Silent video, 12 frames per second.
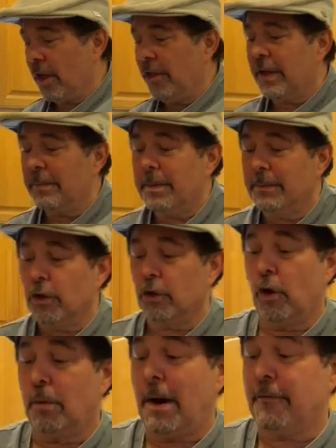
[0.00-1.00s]
Another thing people
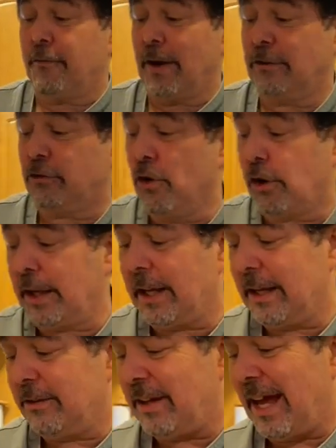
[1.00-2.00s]
don't know about French
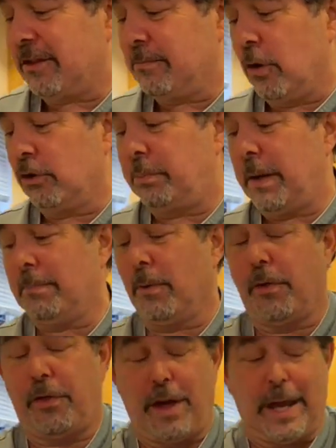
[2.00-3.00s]
cooking is, as most
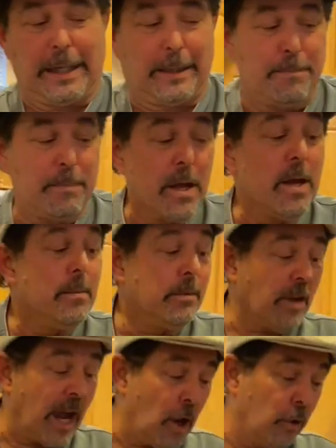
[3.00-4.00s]
people think,
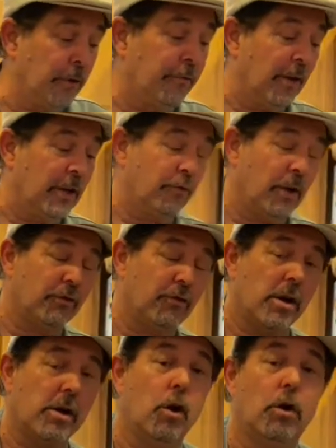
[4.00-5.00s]
because I owned a French
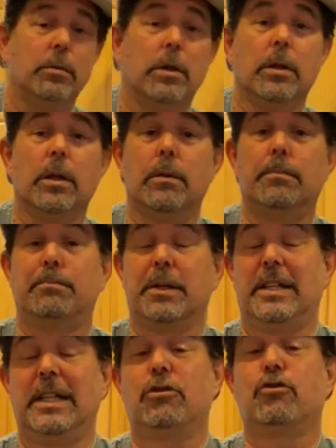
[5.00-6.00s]
restaurant called
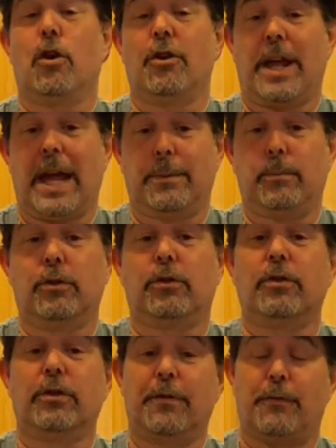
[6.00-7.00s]
Petit Jardin,
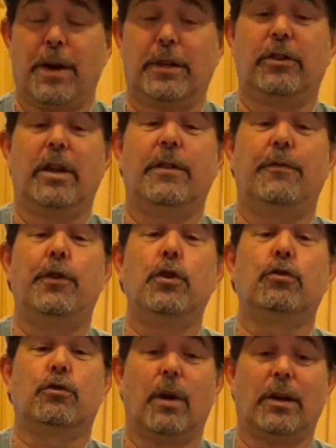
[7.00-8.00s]
which is a French
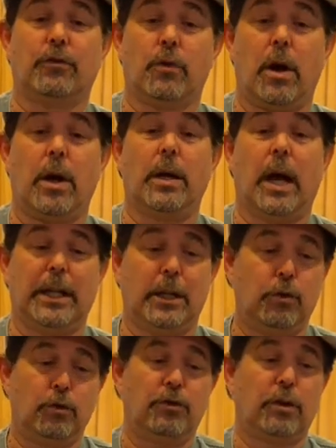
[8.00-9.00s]
infused restaurant. I
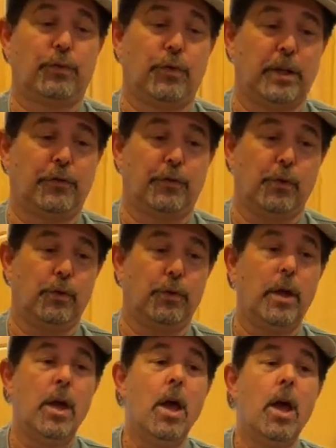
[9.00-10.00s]
didn't do just French
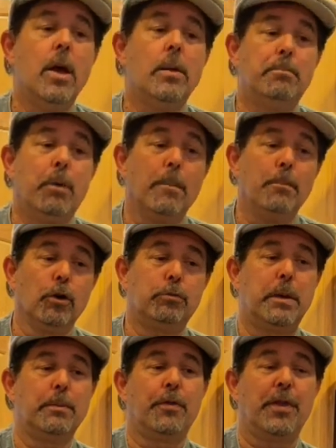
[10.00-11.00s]
food. But
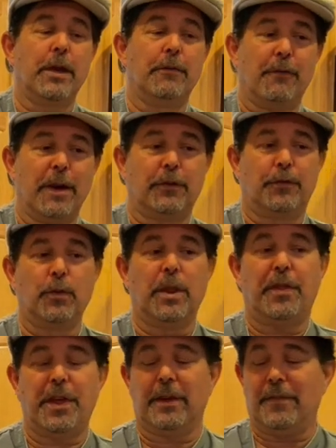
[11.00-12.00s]
most people think of French
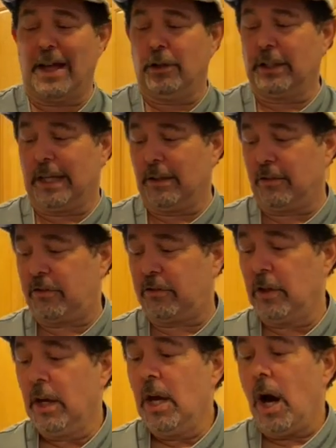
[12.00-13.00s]
food, they think of
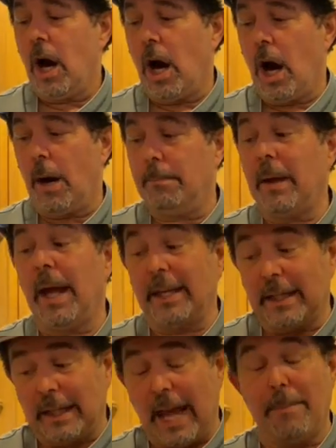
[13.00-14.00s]
elegance.
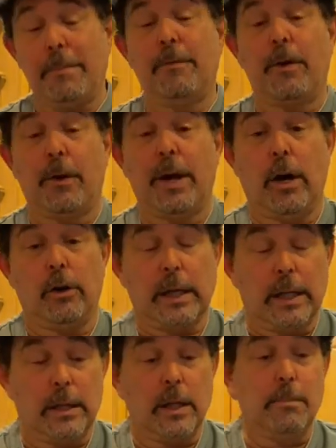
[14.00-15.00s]
And it can be very
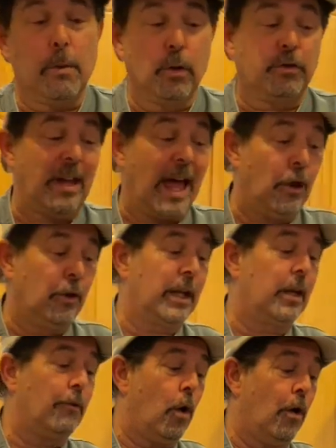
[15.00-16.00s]
elegant. The most
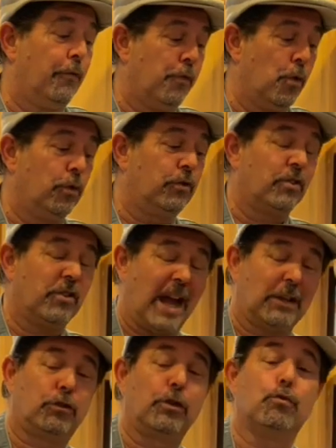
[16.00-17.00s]
elegant of all foods
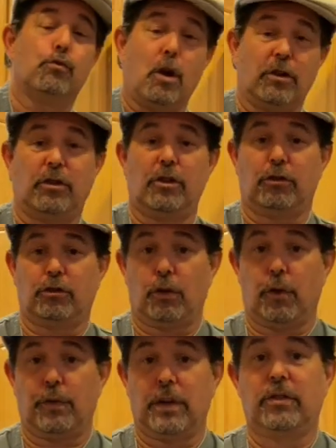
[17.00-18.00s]
is actually Russian
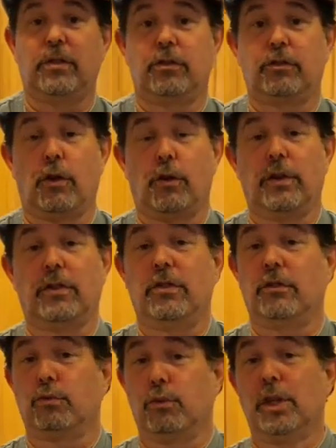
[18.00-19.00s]
service. The
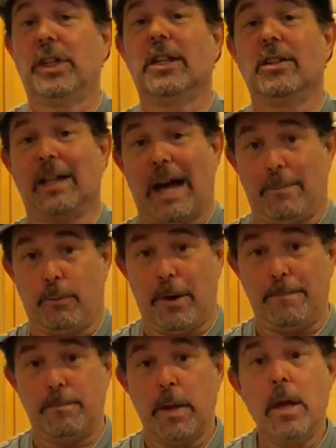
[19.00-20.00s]
service is really
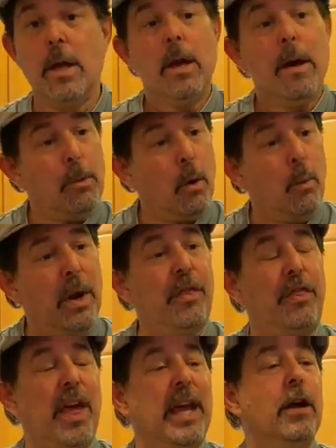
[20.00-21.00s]
elaborate. But
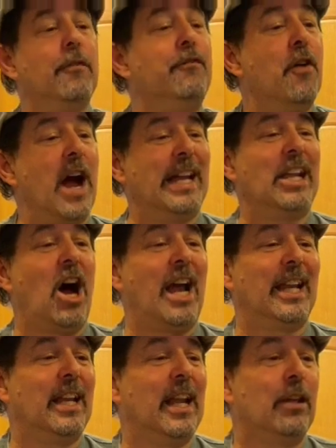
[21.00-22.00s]
we think of fine
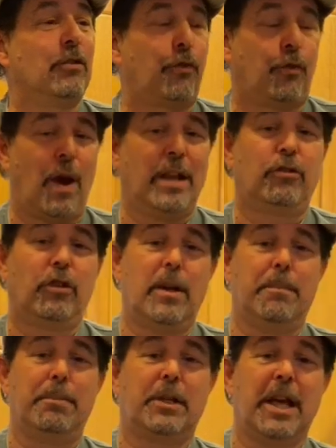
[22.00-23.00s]
dining as
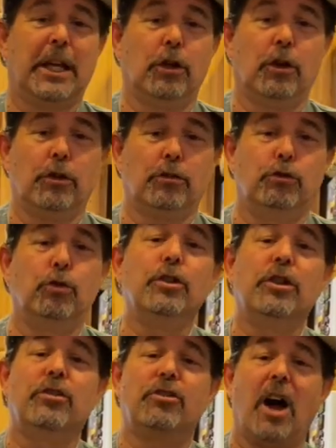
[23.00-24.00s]
French in particular.
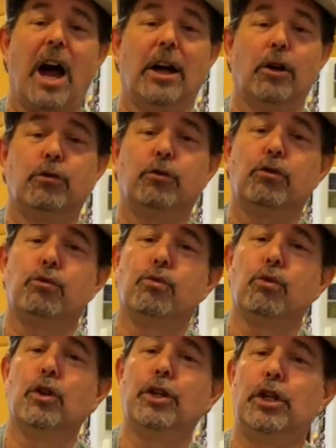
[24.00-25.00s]
Julia Childs
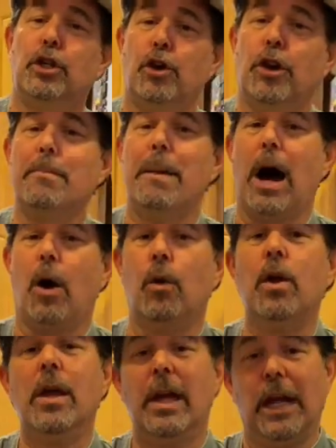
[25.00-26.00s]
was really good
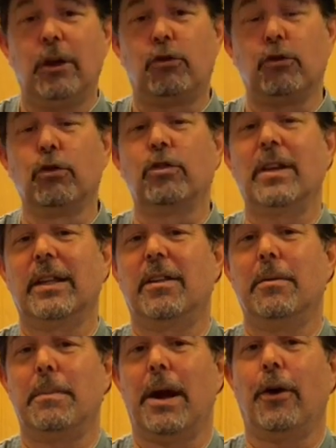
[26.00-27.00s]
about introducing
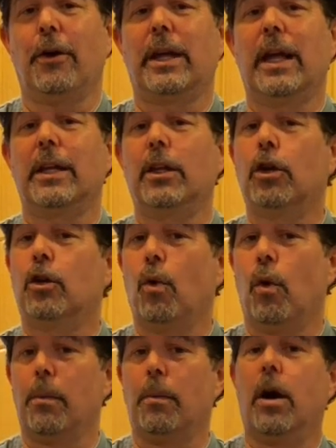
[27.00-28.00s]
it to American,
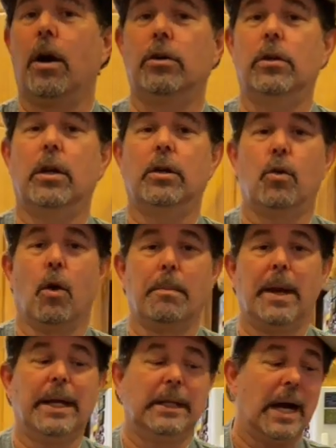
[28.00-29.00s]
the
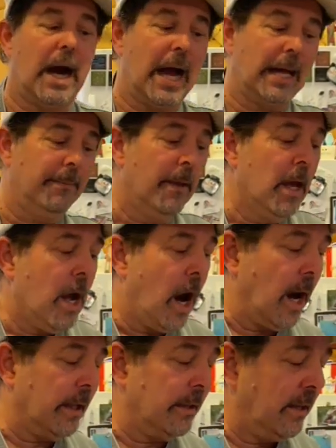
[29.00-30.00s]
gourmet guy
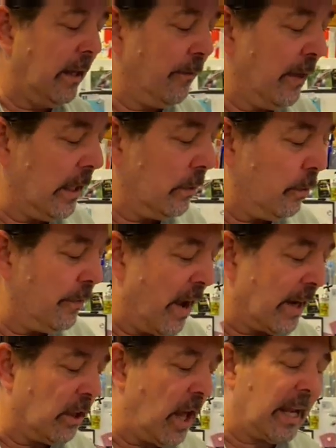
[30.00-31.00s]
on TV.
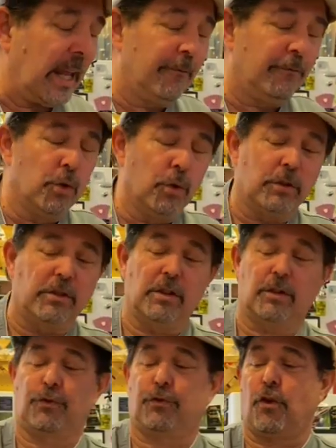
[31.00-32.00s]
We've had a lot of
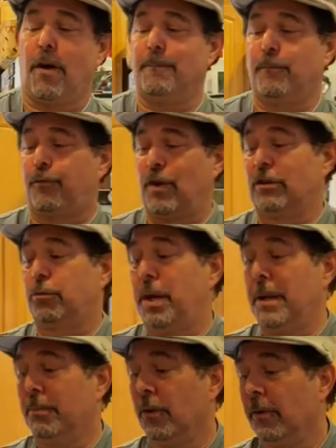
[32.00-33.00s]
influences from
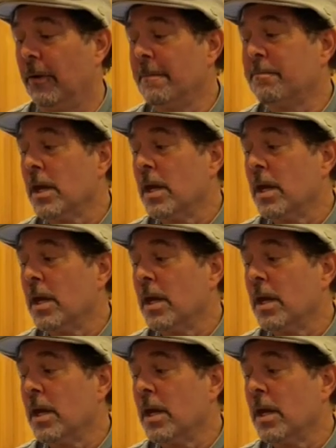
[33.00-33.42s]
French people.